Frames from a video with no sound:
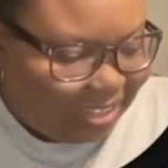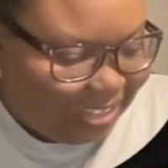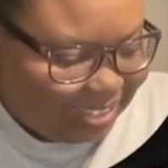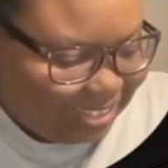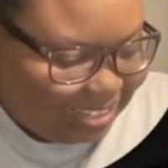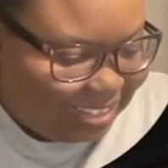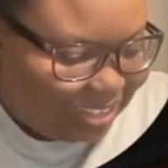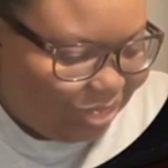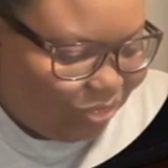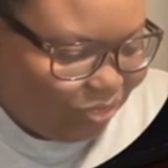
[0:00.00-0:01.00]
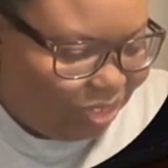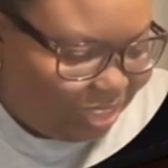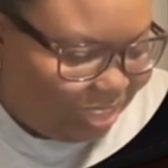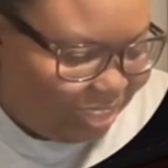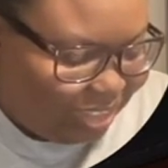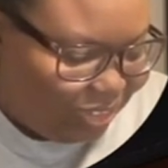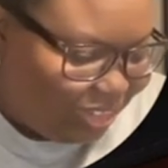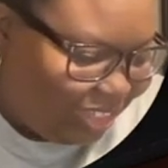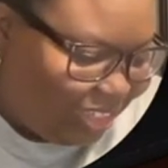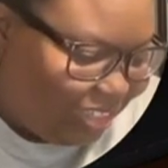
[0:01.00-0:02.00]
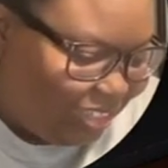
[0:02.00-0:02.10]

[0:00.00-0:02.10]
this is so fun. Okay.